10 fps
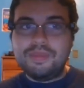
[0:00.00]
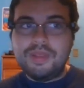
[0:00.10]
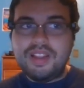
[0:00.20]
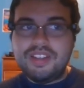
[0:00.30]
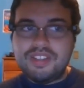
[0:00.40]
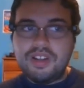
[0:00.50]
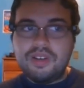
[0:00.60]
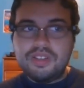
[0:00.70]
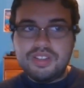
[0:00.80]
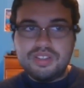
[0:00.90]
But
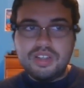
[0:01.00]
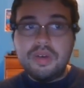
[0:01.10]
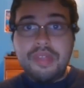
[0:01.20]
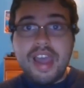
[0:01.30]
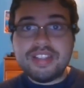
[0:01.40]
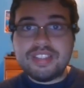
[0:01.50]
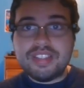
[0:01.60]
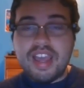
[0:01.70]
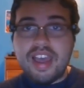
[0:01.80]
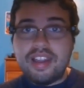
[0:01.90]
so that
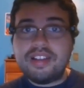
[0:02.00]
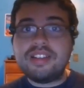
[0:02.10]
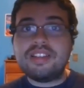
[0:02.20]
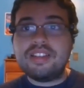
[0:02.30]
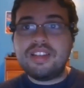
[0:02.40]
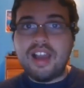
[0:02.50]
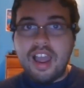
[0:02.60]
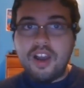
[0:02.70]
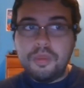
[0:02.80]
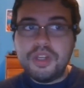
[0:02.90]
said,
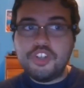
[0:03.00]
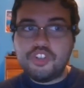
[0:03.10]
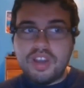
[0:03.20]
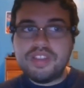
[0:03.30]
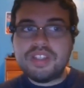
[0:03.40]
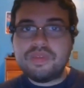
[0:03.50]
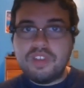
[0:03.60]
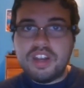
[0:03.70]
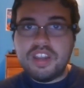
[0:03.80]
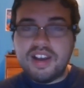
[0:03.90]
I hope you enjoyed this
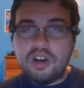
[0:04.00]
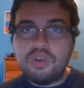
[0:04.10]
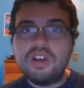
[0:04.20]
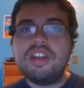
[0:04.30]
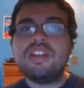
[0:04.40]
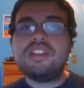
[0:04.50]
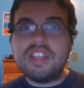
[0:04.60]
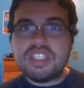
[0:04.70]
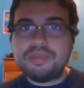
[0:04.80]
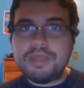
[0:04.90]
video.
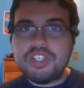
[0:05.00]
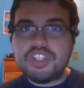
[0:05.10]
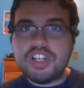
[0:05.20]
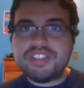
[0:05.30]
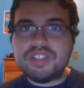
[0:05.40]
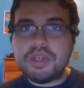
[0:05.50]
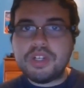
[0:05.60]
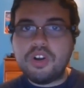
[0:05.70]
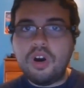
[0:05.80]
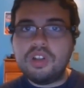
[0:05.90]
This has been Justin
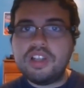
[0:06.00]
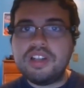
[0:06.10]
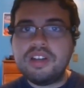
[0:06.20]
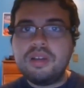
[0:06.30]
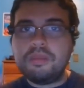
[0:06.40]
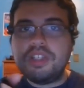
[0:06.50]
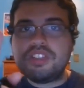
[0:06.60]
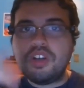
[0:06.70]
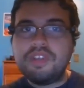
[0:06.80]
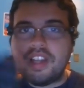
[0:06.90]
McGolan. Please
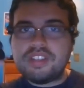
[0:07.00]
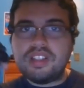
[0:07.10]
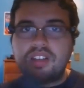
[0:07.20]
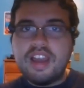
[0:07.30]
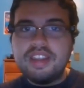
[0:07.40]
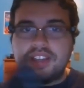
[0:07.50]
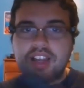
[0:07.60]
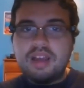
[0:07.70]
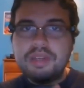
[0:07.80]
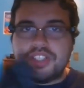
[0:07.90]
don't forget to like,
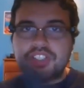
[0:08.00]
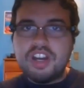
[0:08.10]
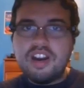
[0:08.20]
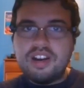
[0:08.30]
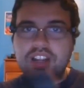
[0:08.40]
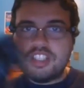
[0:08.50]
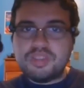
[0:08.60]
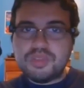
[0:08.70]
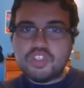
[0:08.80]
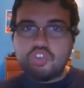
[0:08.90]
comment, share, and
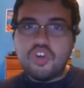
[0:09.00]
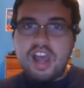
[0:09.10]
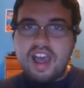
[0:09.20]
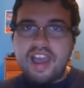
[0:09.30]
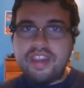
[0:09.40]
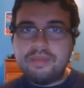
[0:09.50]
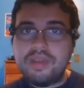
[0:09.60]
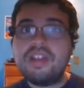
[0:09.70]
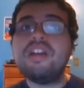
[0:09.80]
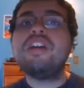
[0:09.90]
subscribe.
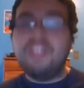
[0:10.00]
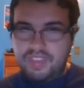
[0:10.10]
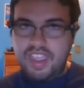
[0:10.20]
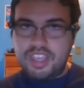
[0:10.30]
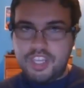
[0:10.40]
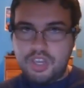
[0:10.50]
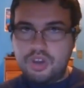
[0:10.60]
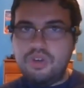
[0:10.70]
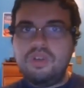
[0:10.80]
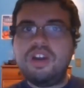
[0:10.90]
Thank
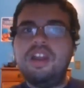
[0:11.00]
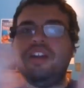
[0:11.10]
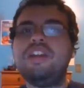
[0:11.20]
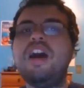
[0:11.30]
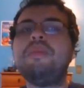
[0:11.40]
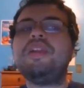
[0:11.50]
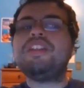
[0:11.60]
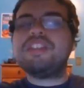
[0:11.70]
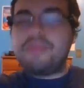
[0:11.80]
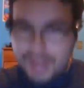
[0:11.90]
you, and God
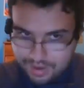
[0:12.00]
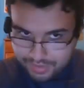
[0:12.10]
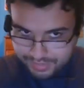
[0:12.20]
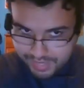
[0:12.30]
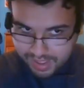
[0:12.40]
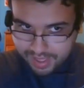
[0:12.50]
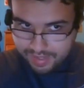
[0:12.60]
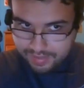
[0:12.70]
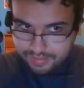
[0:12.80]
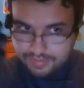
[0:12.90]
bless America.